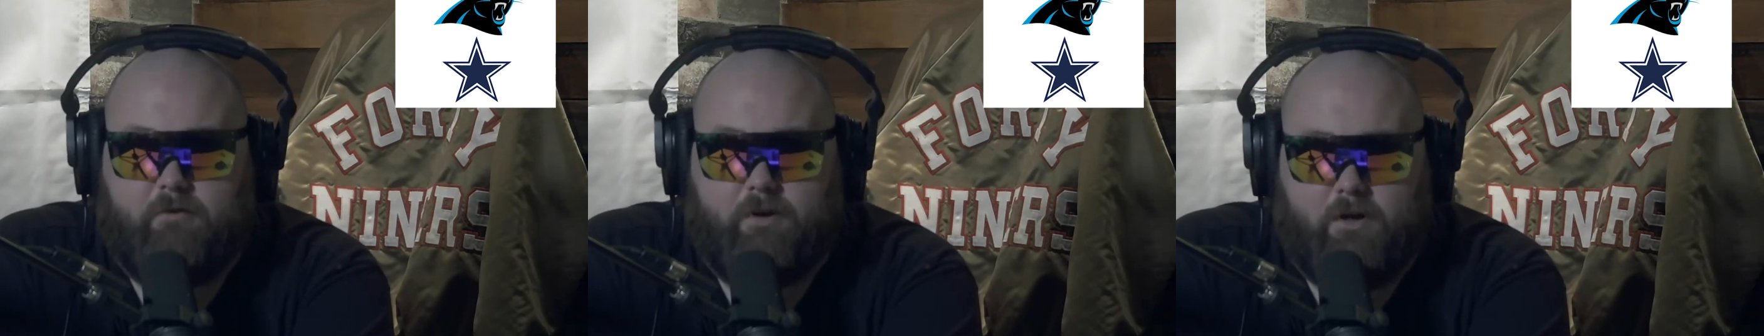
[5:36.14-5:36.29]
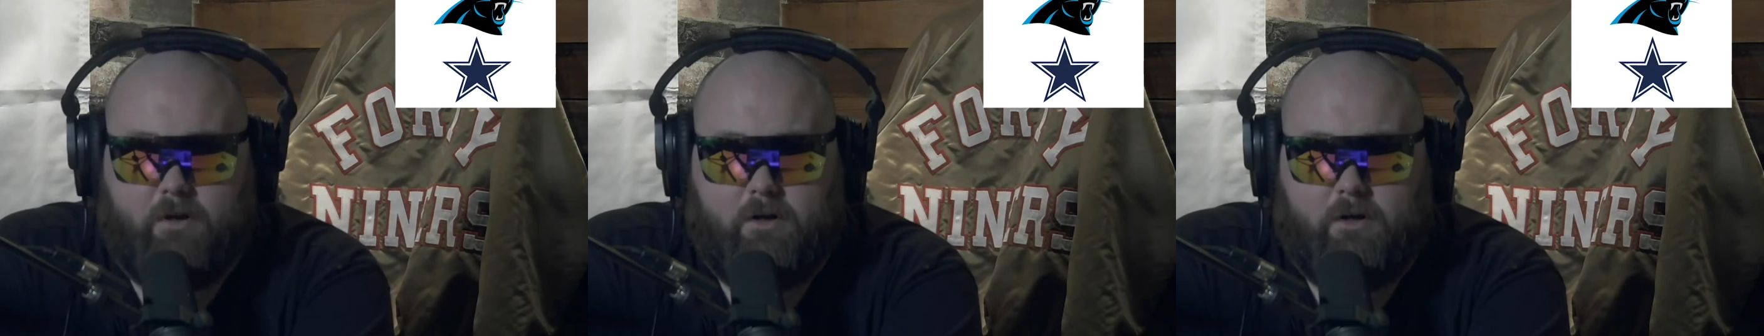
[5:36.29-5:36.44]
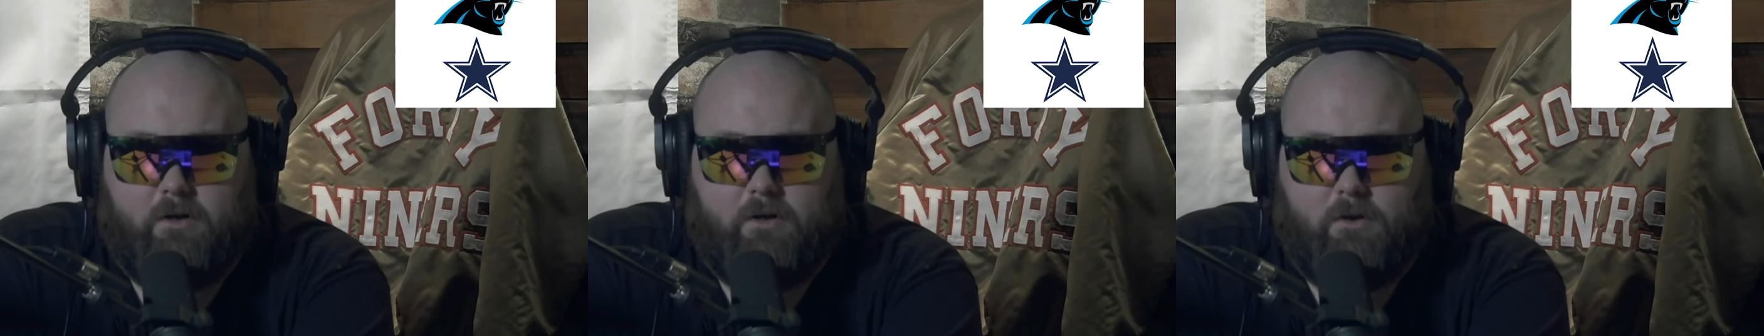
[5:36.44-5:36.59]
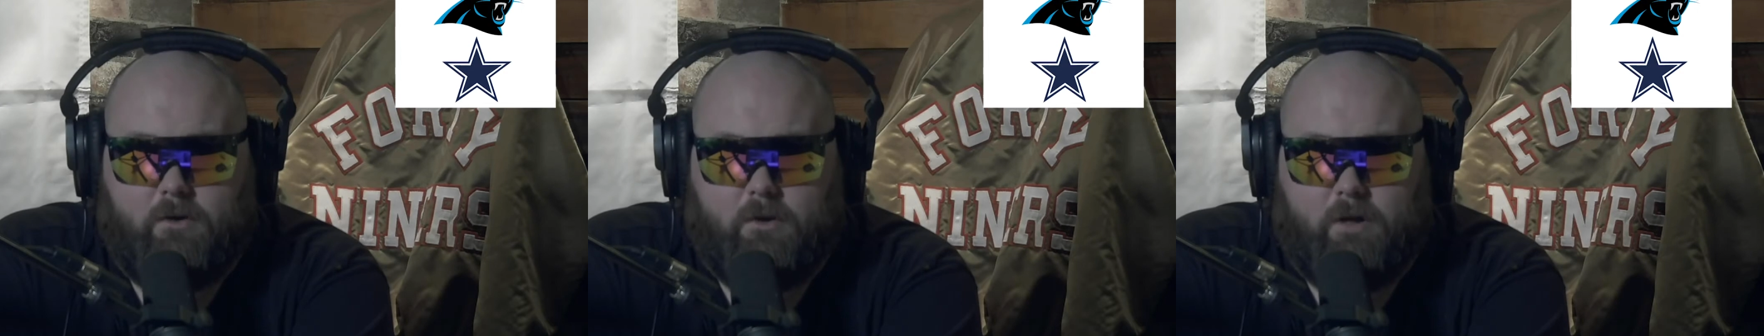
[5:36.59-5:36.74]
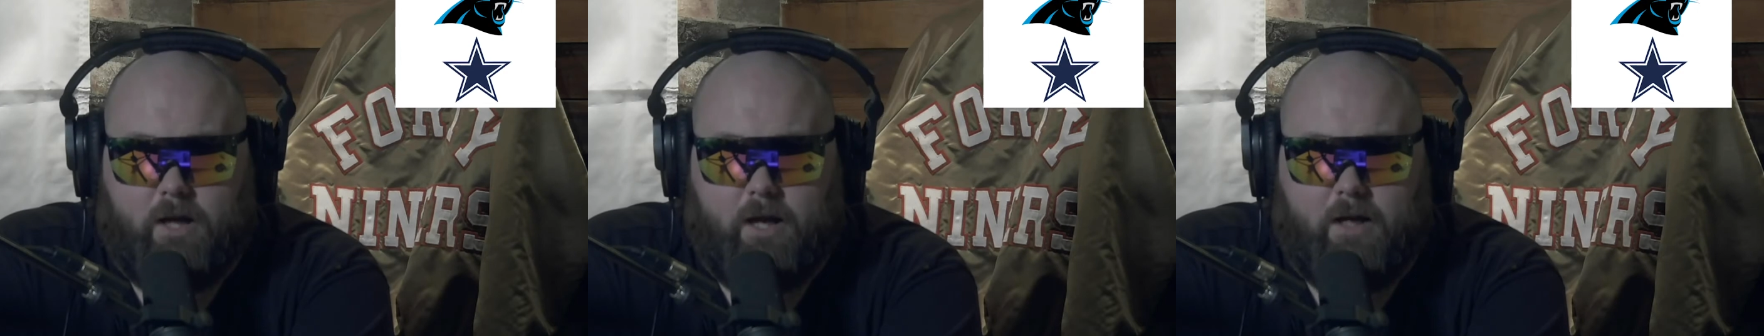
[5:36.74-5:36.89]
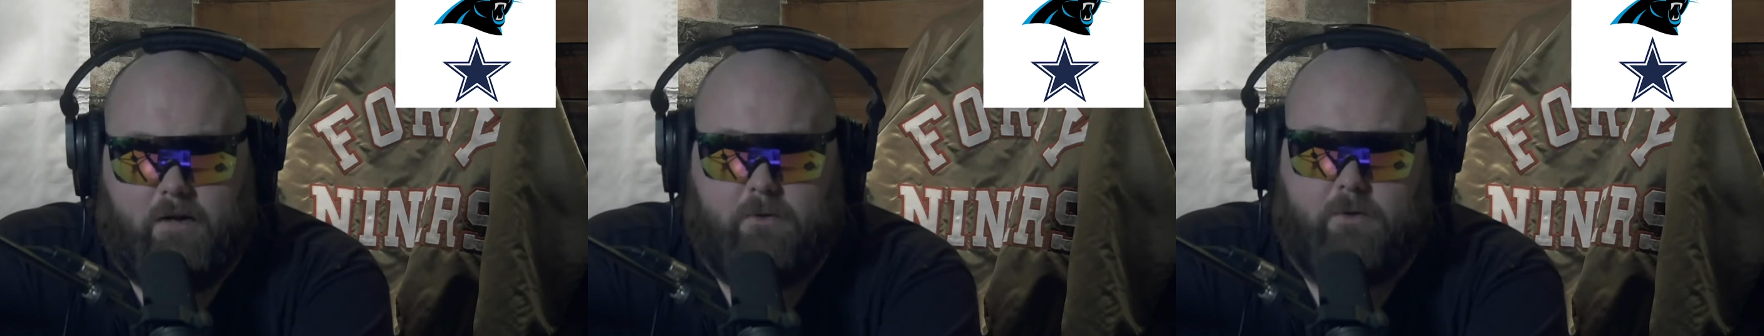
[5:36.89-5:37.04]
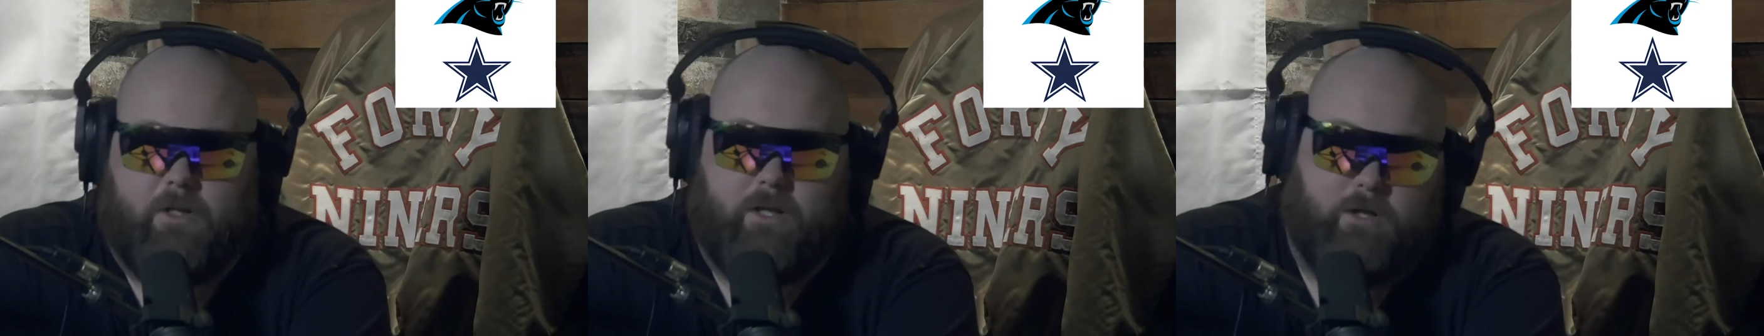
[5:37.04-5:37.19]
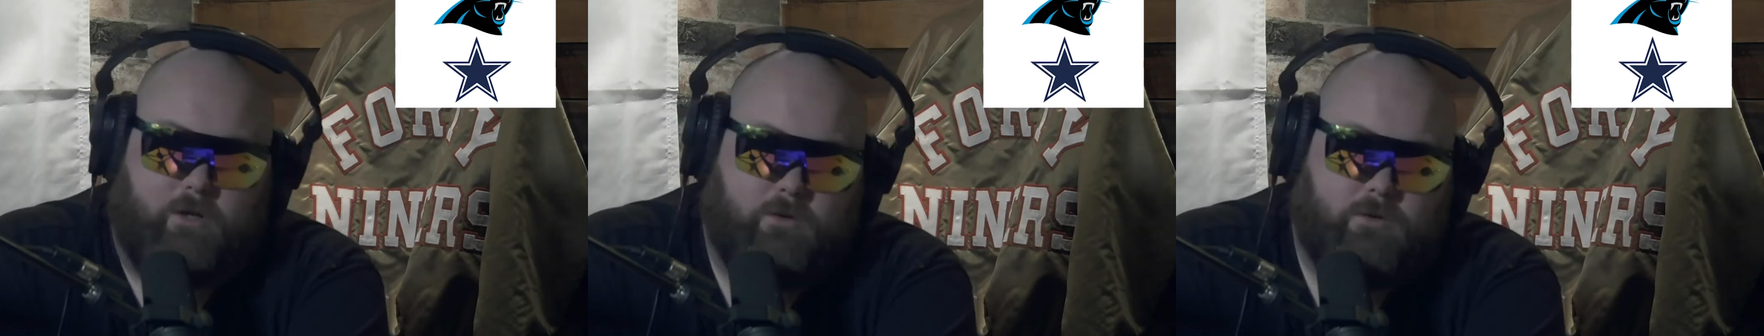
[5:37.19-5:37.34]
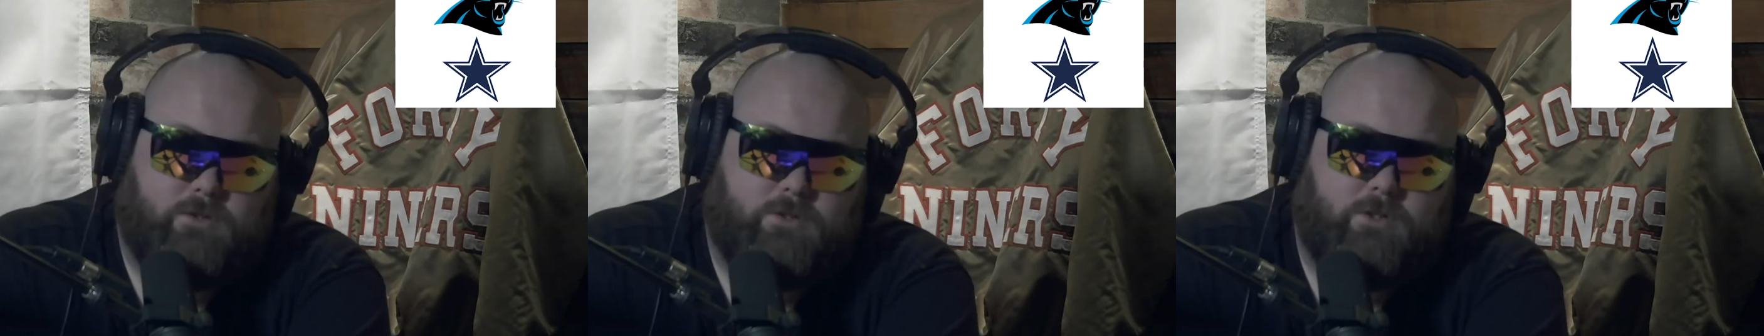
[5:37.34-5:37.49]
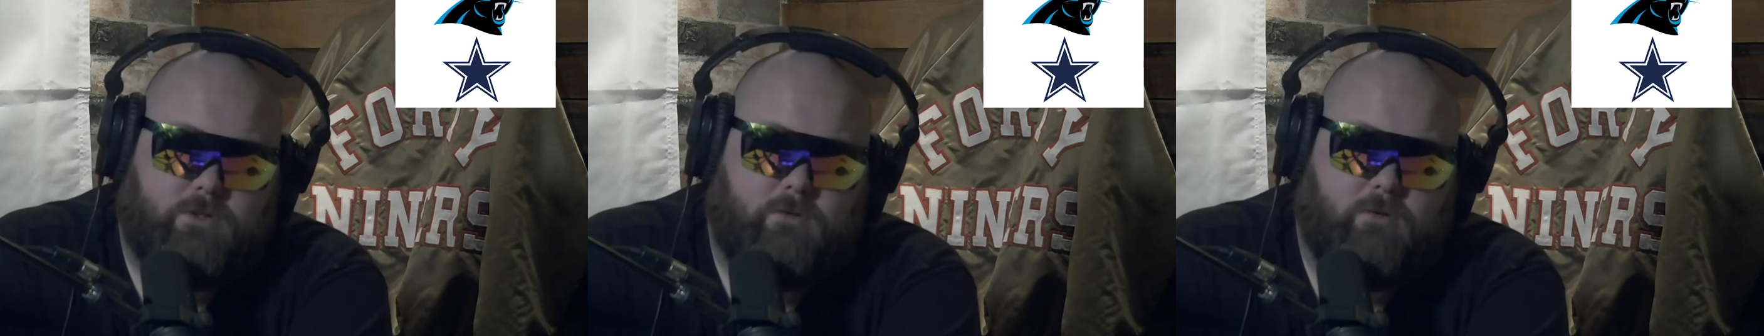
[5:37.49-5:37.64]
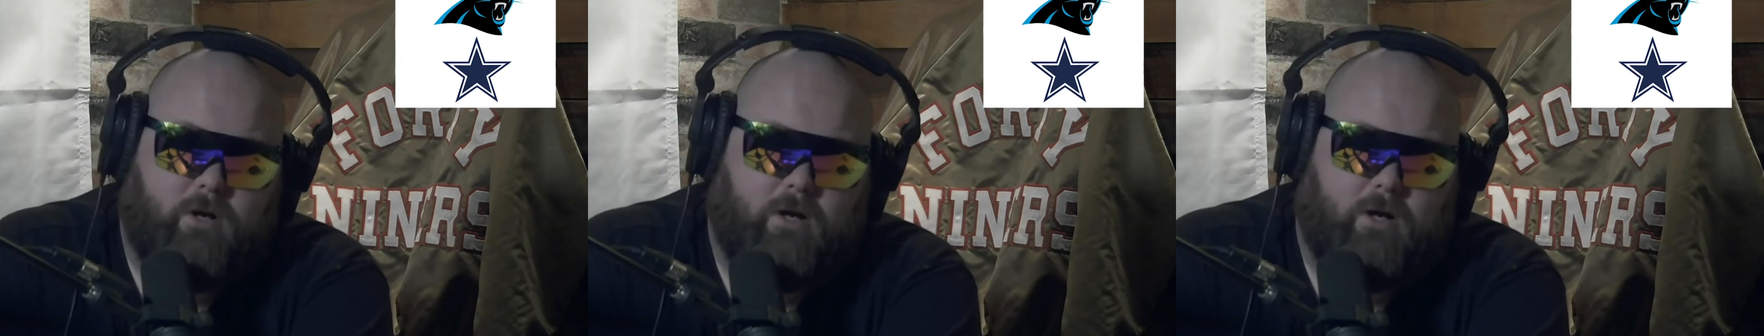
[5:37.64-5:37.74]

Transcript: good O-line, or they used to.